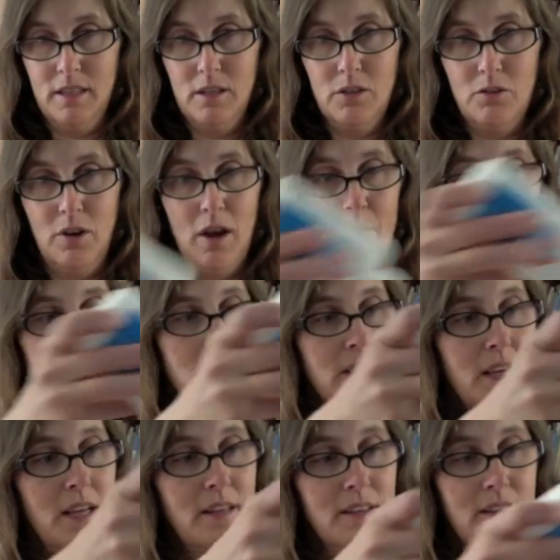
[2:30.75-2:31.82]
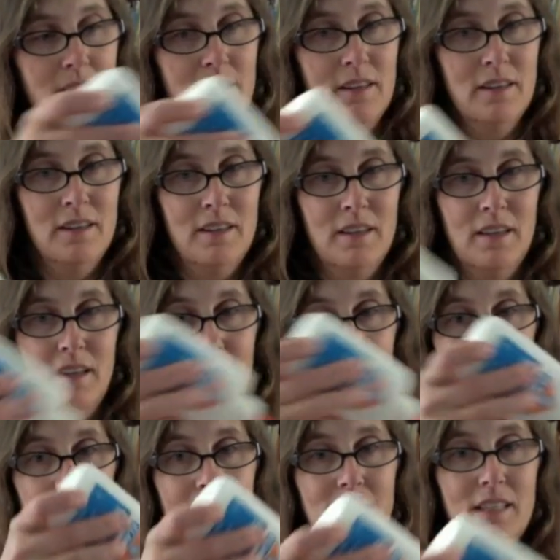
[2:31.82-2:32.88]
and then a
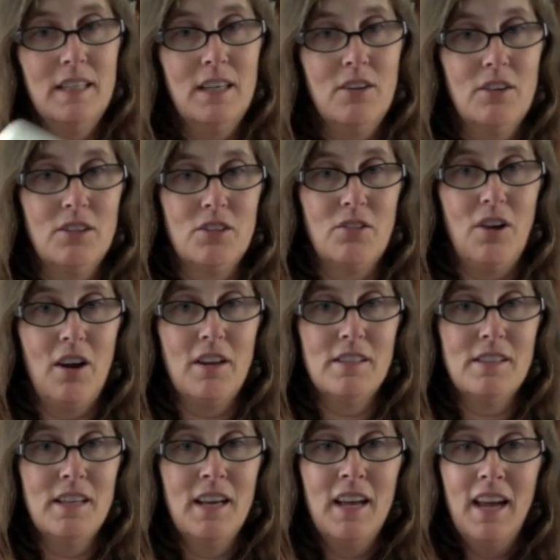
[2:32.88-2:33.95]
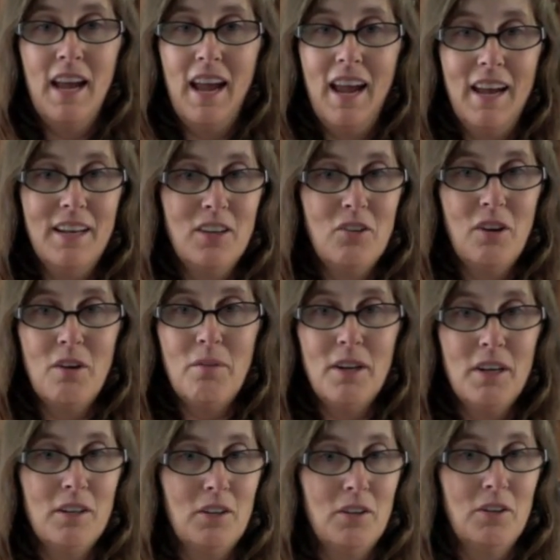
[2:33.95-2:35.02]
little teeny crisscross. And a great
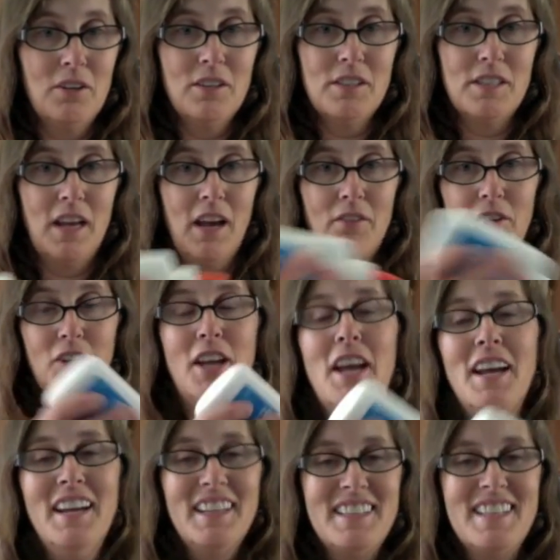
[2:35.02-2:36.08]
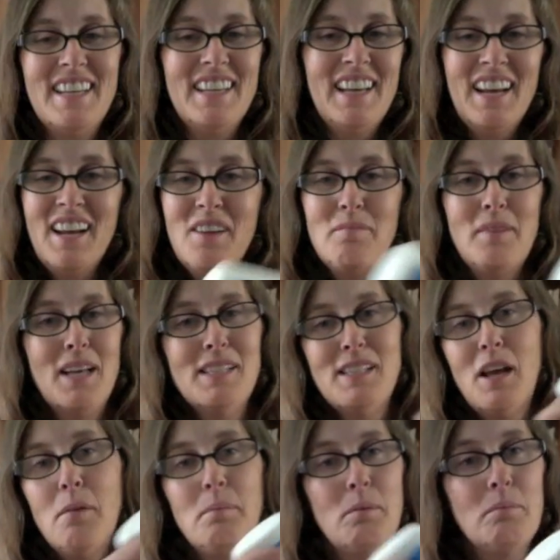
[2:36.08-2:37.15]
way to learn is to have your kids mess
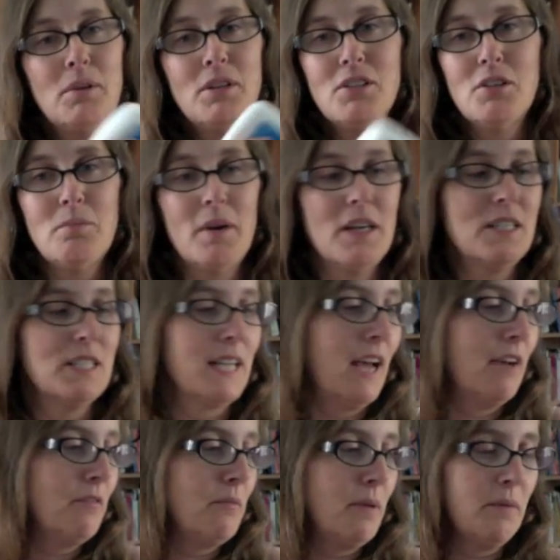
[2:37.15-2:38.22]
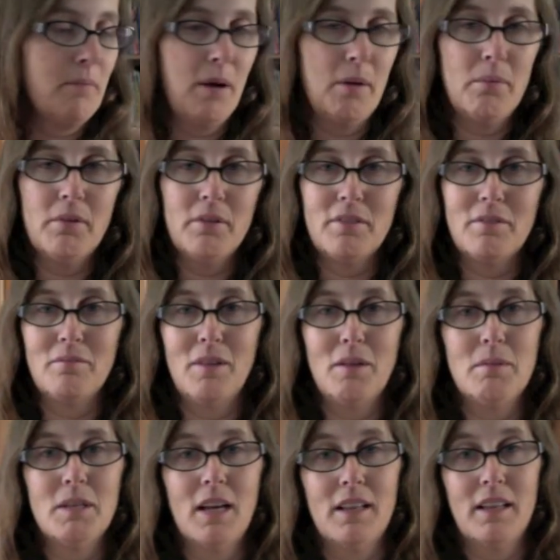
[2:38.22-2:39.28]
up and put too much and have a big bubble and
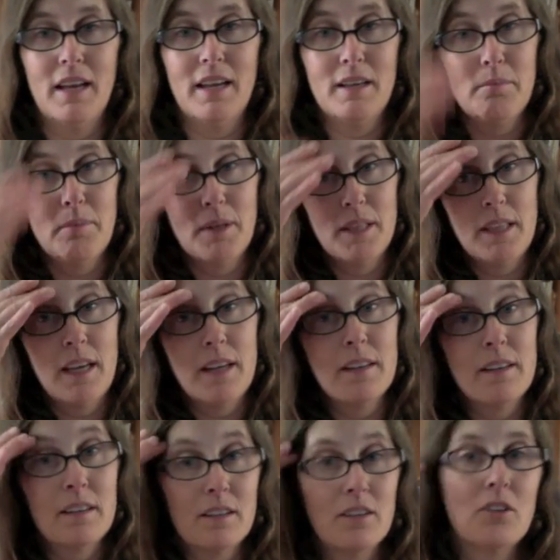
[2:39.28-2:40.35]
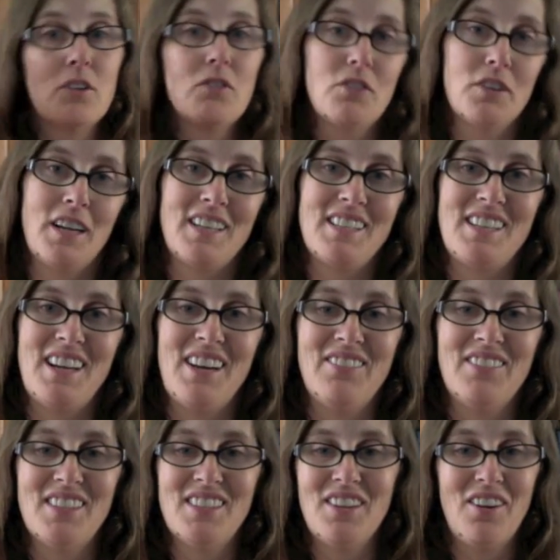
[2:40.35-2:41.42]
maybe not like it, but then learn for next time.
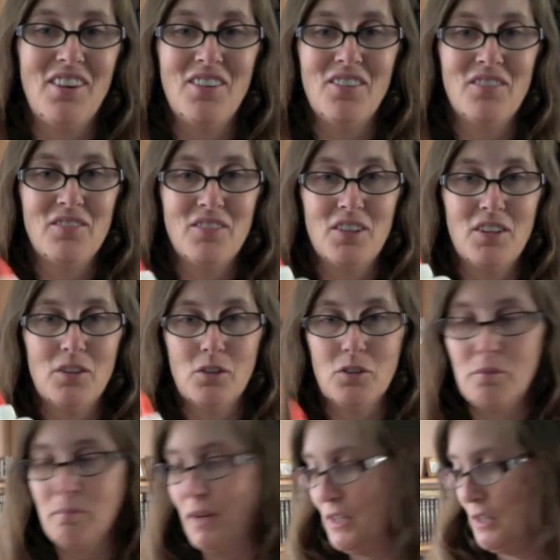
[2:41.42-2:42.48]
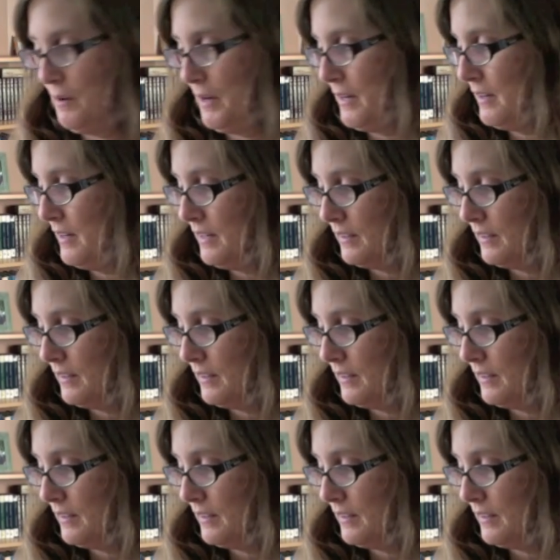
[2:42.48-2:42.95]
So you learn by doing.